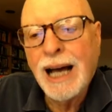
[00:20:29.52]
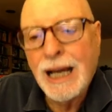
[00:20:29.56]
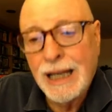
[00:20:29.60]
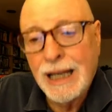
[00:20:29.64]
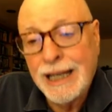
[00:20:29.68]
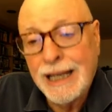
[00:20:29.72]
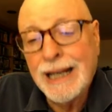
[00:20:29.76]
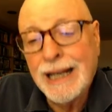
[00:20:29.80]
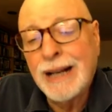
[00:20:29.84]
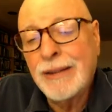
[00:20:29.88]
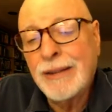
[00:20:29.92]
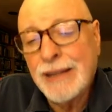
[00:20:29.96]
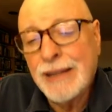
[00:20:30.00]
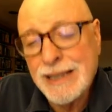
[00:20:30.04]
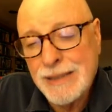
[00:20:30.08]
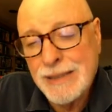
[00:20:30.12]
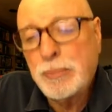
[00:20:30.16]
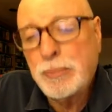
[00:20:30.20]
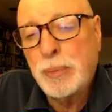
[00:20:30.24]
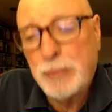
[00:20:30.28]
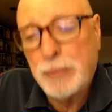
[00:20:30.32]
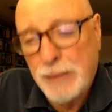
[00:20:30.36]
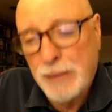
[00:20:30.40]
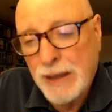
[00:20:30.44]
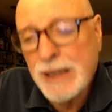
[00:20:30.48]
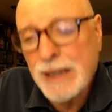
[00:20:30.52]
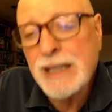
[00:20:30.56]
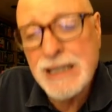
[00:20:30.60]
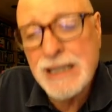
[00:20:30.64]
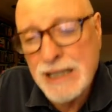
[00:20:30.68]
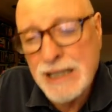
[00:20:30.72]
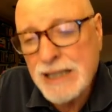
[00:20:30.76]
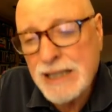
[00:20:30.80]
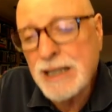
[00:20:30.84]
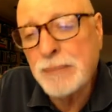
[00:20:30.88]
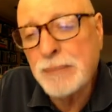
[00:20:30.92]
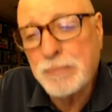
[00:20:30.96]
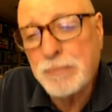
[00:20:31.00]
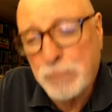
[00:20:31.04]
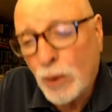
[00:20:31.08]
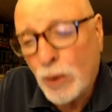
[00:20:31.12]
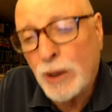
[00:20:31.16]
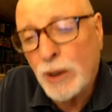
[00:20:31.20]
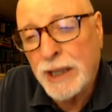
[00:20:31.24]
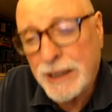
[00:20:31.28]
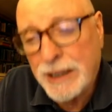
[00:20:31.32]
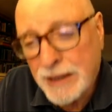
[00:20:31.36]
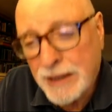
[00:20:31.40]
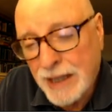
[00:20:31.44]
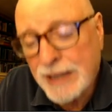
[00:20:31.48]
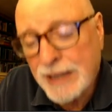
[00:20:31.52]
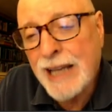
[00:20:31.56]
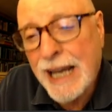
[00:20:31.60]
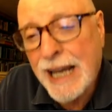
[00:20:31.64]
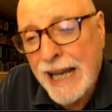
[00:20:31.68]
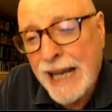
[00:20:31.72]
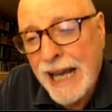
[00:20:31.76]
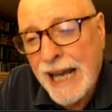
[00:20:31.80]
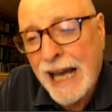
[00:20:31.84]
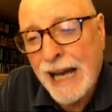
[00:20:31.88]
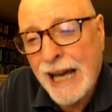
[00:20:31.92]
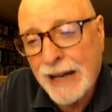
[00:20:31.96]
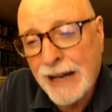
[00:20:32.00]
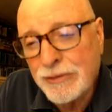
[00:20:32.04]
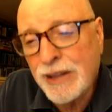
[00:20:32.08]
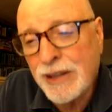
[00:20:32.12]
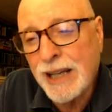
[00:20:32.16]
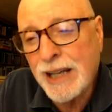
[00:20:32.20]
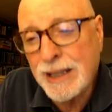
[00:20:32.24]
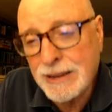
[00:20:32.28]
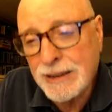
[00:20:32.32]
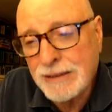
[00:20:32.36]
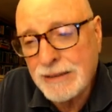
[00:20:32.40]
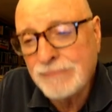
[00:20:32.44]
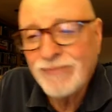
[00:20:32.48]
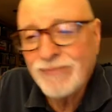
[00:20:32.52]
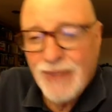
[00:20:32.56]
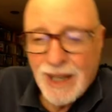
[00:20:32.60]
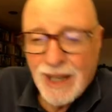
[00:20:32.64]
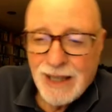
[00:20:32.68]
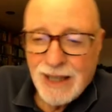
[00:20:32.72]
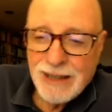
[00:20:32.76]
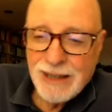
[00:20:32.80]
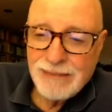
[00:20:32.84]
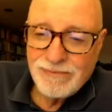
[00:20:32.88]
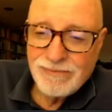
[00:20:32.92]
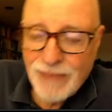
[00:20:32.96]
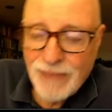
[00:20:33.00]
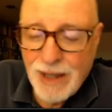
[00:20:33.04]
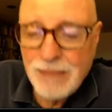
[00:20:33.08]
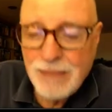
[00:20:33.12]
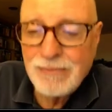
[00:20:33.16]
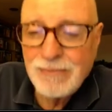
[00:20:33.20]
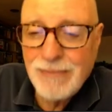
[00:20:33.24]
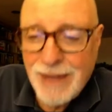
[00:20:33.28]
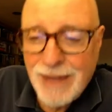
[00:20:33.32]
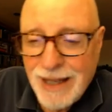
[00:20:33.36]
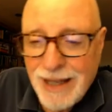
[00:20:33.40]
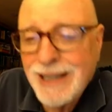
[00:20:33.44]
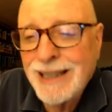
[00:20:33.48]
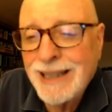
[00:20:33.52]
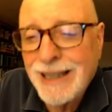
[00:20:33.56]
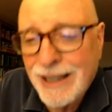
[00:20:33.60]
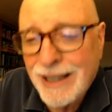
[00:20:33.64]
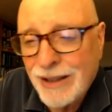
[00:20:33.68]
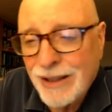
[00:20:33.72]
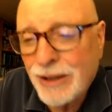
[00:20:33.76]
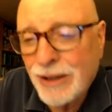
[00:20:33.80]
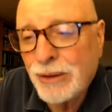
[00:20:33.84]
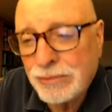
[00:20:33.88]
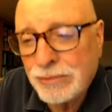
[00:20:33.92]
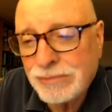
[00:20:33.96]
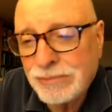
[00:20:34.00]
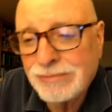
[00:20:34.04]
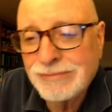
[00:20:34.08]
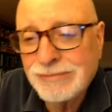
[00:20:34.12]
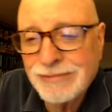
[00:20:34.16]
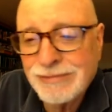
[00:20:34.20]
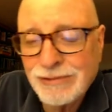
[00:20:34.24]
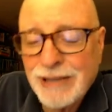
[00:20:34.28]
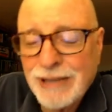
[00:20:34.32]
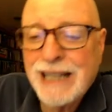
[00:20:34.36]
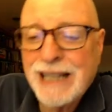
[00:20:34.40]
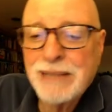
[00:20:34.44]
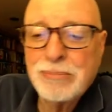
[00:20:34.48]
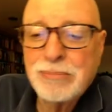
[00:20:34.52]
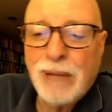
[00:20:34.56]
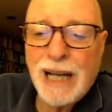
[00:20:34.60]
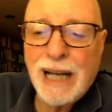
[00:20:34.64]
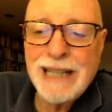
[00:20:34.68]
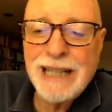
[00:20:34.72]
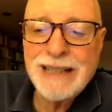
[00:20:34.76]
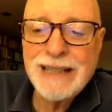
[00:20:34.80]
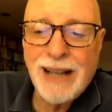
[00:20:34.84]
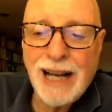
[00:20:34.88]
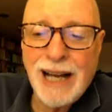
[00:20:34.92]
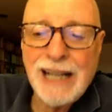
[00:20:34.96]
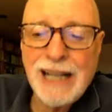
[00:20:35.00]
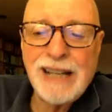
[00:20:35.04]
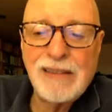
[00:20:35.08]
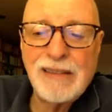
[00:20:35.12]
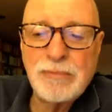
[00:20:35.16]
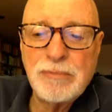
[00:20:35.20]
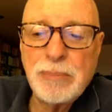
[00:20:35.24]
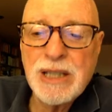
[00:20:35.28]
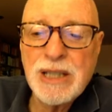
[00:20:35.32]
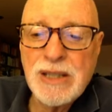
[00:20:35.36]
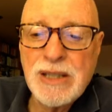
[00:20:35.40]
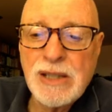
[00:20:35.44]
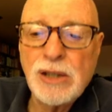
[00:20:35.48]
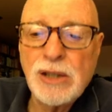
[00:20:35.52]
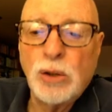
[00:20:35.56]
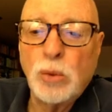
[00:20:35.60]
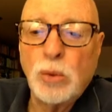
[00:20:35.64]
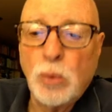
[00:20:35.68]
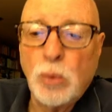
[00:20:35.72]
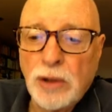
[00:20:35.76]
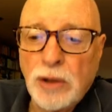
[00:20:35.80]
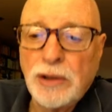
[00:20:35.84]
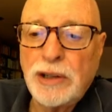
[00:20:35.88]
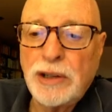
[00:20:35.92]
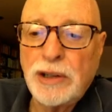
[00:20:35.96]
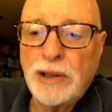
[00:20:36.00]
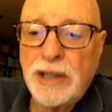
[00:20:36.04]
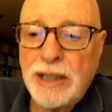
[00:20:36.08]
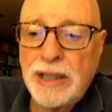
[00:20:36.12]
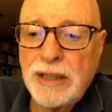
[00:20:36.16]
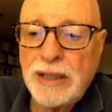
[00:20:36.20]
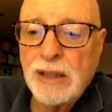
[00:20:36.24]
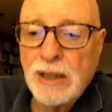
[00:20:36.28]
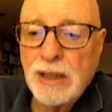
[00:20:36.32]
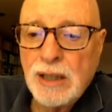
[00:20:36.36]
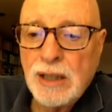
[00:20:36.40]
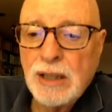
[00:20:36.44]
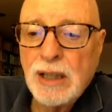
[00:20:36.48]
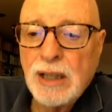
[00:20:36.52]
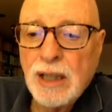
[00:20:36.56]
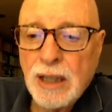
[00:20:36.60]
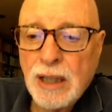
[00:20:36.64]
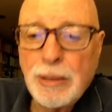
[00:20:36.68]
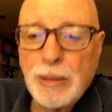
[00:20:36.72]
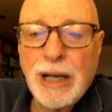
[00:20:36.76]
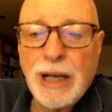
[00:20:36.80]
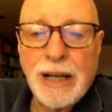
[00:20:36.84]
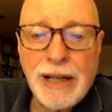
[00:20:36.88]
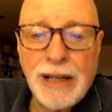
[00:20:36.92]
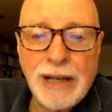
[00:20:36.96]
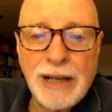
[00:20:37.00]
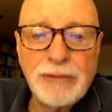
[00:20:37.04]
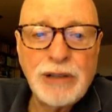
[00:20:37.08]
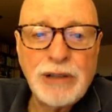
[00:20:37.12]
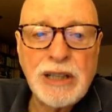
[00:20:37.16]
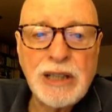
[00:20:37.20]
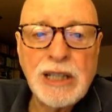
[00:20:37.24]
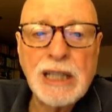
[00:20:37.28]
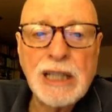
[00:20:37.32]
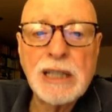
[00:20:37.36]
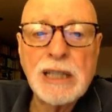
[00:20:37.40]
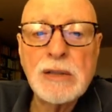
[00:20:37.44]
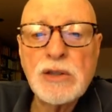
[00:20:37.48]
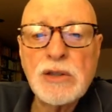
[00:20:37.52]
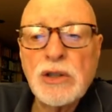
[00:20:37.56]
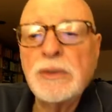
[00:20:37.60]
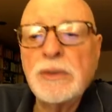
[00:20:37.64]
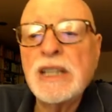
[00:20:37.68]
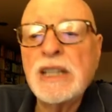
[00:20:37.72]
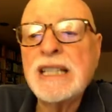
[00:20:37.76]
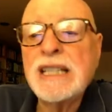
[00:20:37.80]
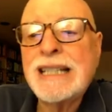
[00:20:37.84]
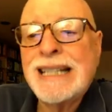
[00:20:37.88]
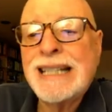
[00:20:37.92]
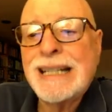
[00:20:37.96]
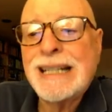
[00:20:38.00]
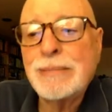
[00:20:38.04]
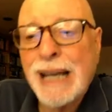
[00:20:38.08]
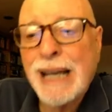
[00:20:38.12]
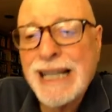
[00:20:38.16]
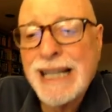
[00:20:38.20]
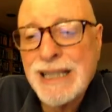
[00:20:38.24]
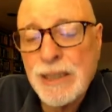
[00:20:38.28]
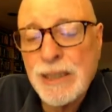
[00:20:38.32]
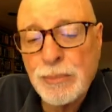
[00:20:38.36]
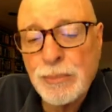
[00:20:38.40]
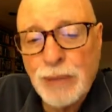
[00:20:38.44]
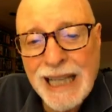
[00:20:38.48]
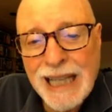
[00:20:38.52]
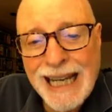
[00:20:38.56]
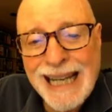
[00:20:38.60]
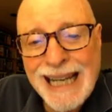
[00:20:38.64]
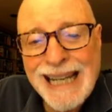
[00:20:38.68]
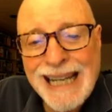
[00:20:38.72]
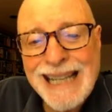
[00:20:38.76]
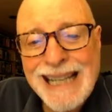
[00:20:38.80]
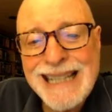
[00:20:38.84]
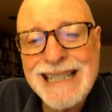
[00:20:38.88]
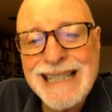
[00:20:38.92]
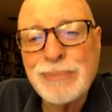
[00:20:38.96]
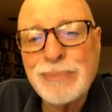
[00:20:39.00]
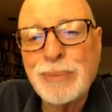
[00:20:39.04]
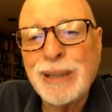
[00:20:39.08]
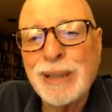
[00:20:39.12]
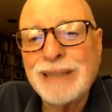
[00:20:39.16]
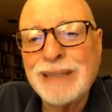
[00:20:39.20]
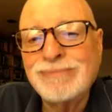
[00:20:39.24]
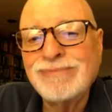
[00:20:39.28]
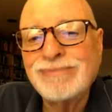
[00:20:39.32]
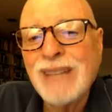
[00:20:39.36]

You know, this this is a point that they have that, you know, Reagan might not have been so worried about everything. The Soviets did make some gains, but